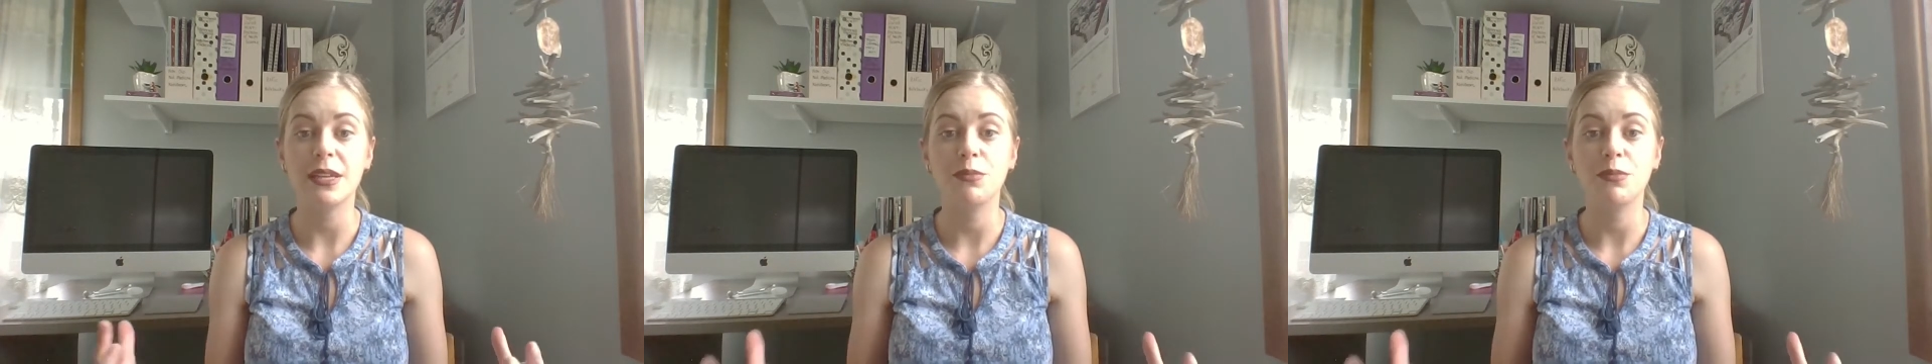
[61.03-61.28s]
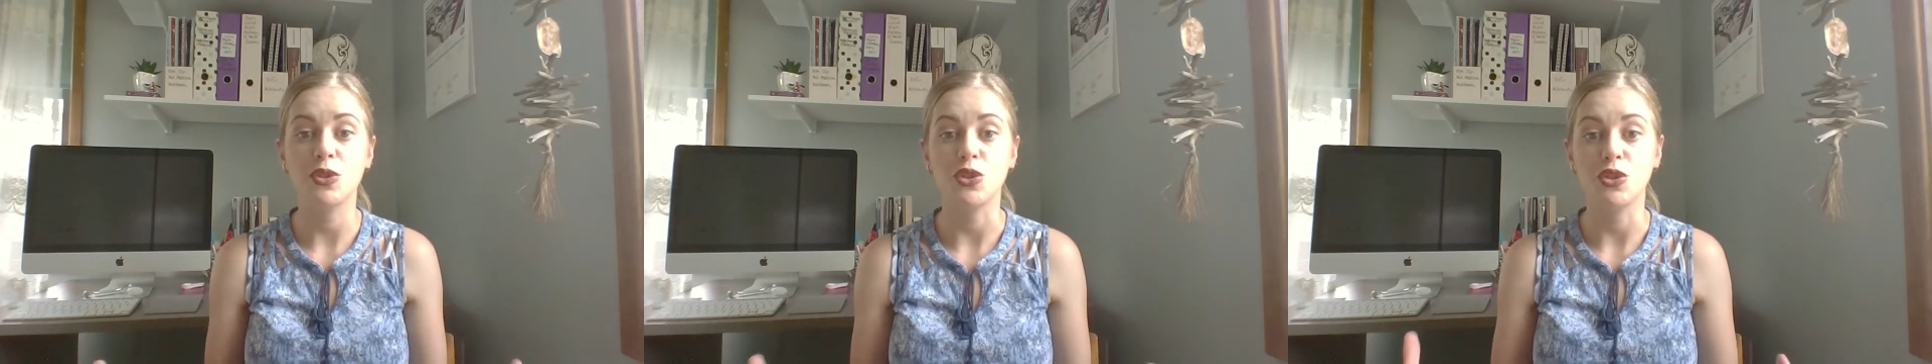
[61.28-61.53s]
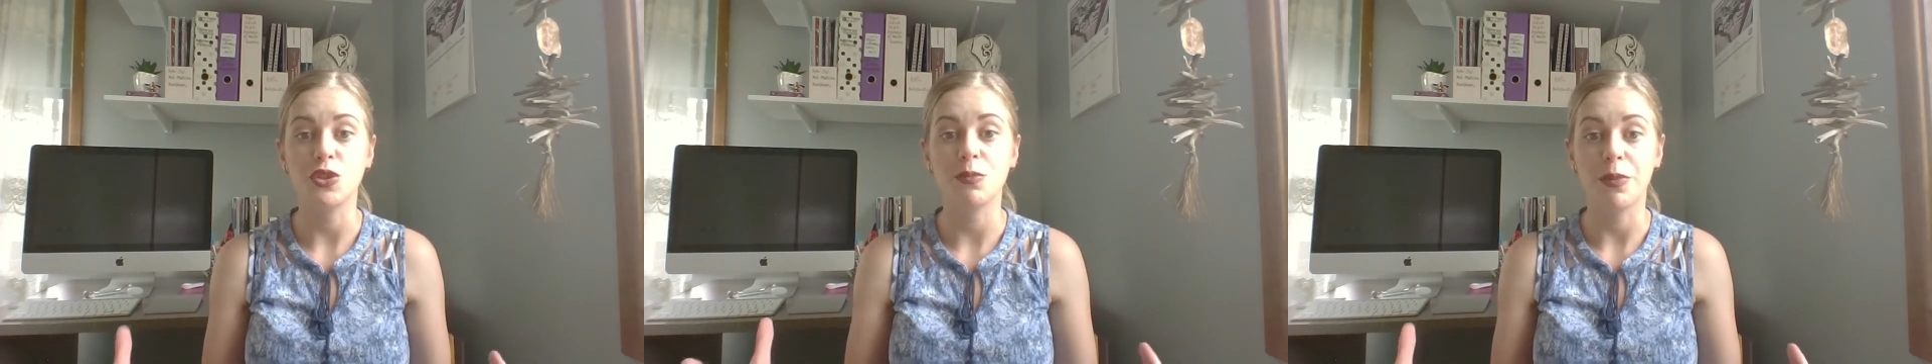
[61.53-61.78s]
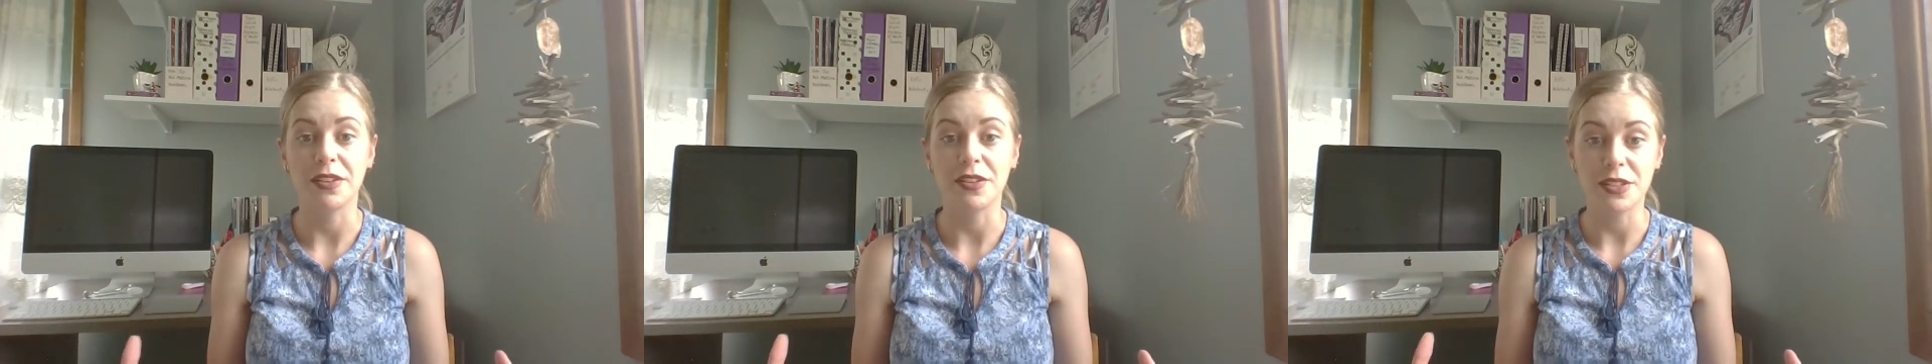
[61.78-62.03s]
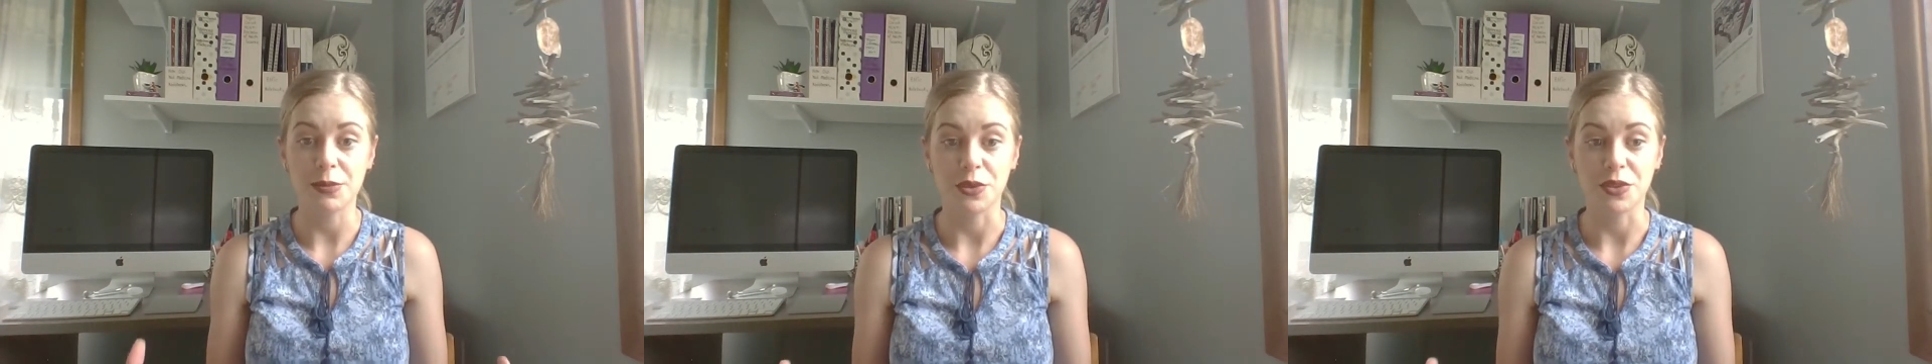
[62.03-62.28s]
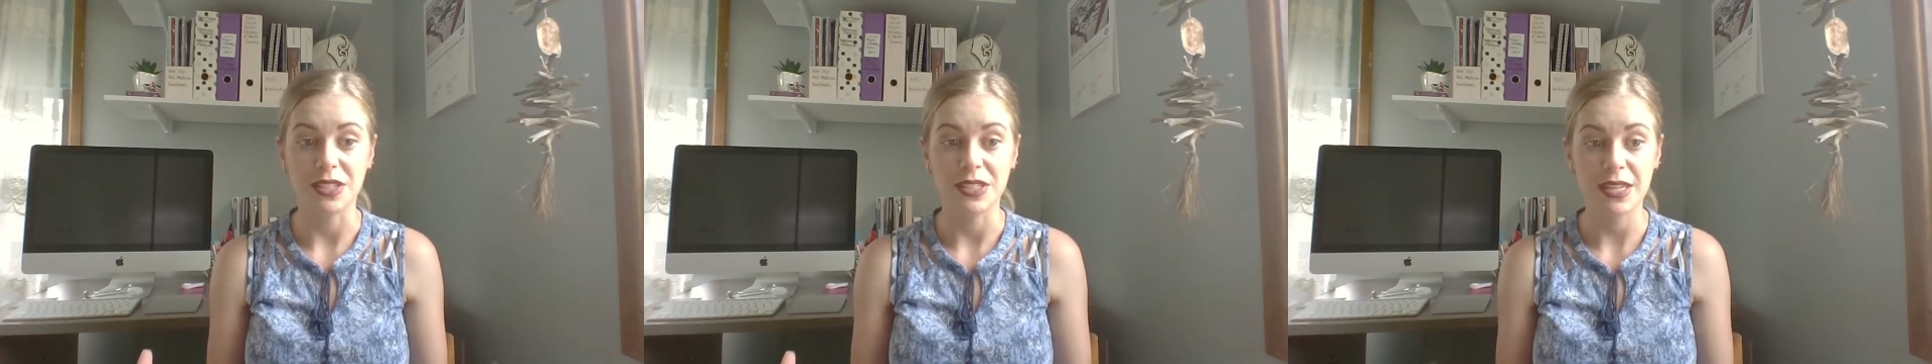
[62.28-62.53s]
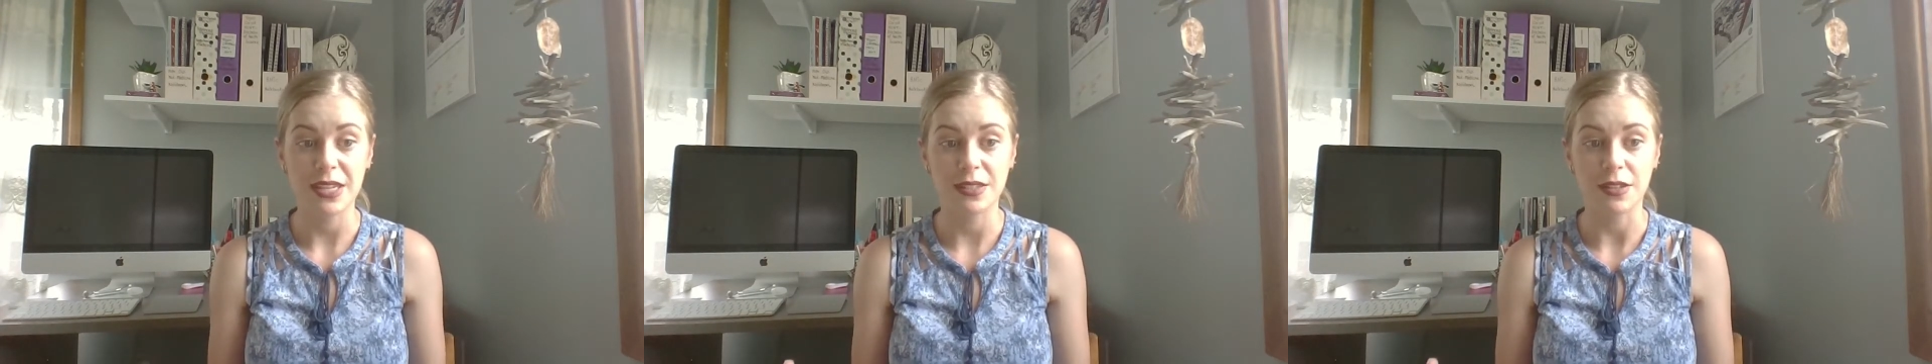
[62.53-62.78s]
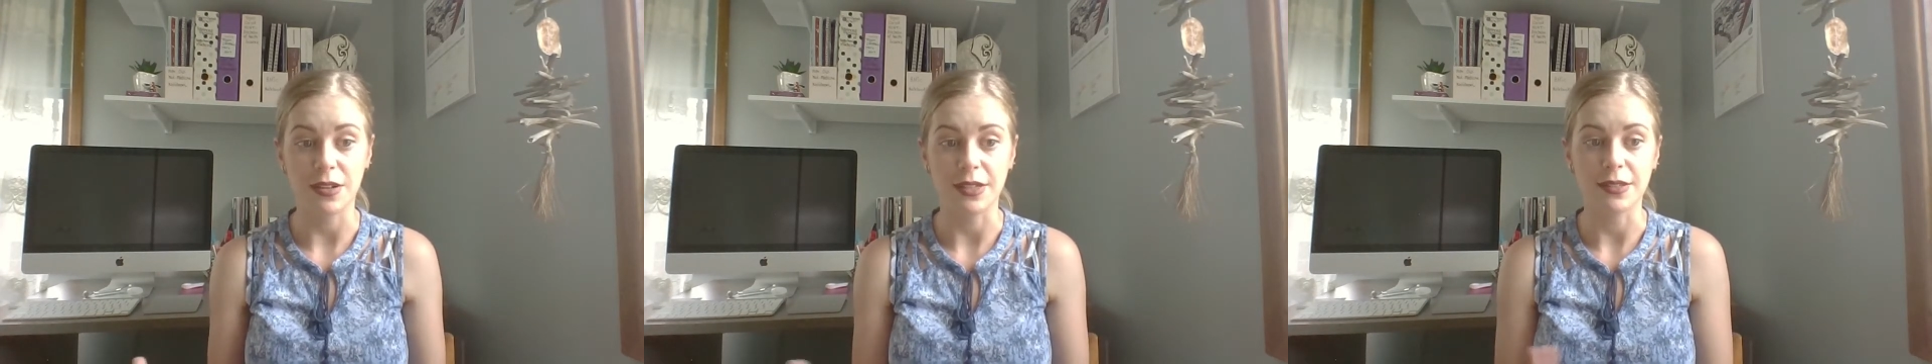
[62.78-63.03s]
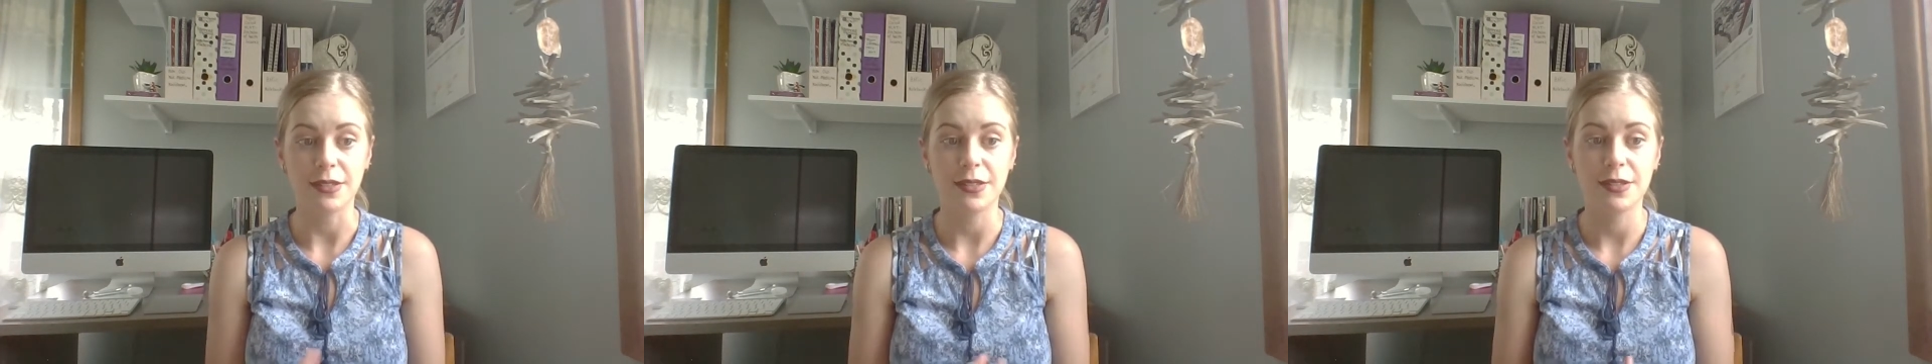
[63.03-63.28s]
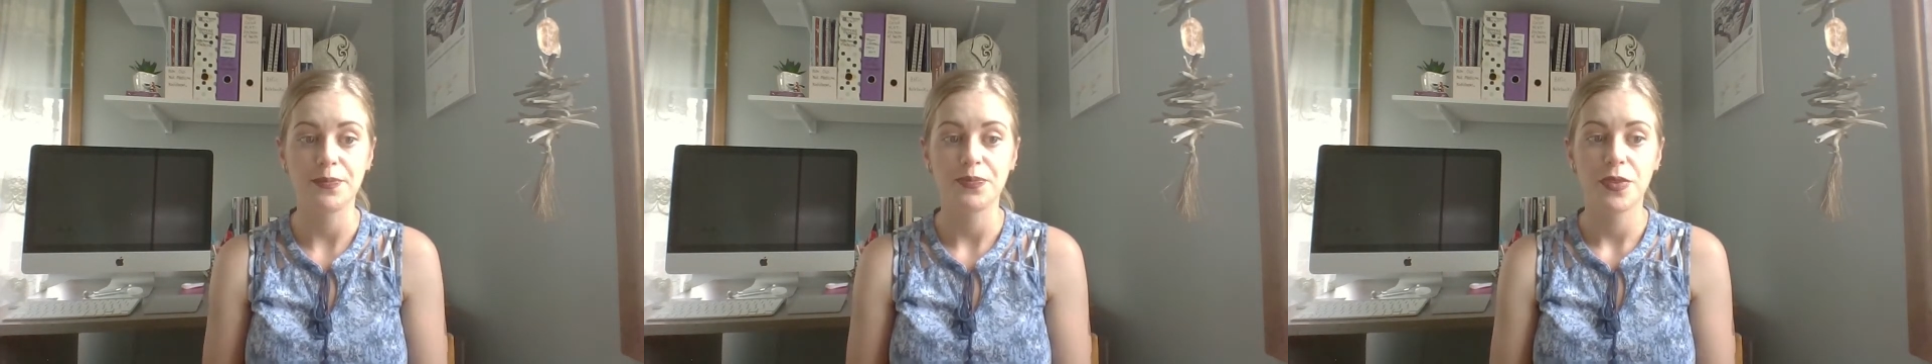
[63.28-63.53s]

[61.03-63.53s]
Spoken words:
and produced by the small intestines.